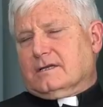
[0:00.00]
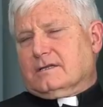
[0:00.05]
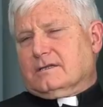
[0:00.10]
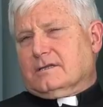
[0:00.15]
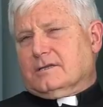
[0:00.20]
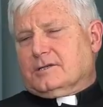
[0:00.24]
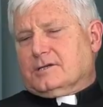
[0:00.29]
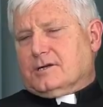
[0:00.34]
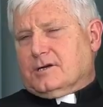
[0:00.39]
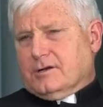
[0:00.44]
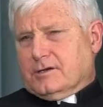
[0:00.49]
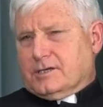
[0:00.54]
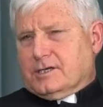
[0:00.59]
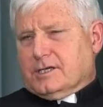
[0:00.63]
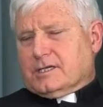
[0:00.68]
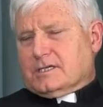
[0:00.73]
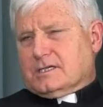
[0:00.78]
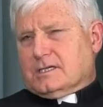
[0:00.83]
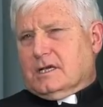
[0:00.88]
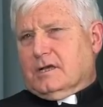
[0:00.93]
the church
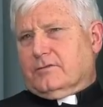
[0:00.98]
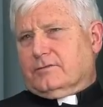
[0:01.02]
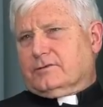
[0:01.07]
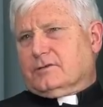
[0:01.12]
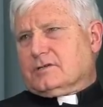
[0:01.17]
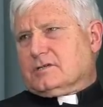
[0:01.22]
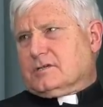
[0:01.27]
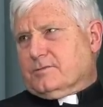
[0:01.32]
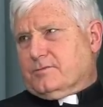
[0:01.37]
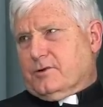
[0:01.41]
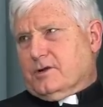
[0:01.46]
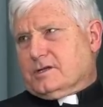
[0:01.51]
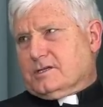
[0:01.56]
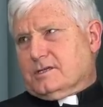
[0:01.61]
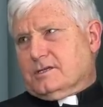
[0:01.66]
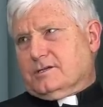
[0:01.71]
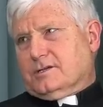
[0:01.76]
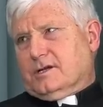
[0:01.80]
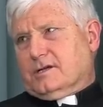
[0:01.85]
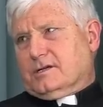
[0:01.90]
itself to suppress
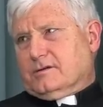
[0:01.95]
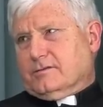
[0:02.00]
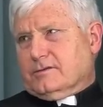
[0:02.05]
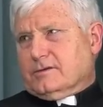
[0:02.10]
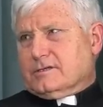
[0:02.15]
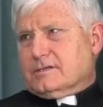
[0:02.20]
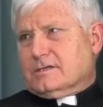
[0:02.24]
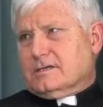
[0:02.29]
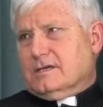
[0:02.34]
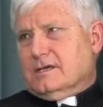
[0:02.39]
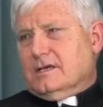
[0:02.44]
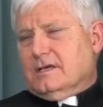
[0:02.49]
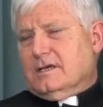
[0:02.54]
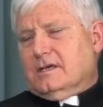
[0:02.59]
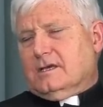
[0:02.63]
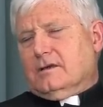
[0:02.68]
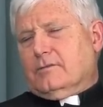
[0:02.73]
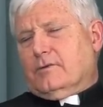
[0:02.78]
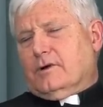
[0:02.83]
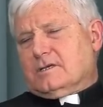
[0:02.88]
the Jesuits.
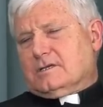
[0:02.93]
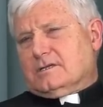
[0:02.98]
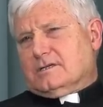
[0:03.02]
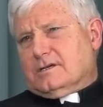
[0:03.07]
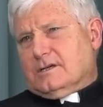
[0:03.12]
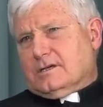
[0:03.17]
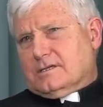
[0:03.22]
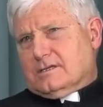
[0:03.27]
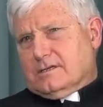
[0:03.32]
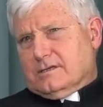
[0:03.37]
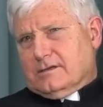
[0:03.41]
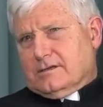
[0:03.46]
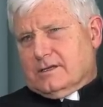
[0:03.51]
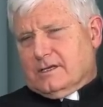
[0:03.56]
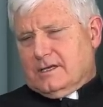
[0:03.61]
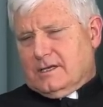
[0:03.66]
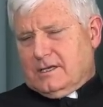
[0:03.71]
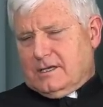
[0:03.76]
It wasn't just the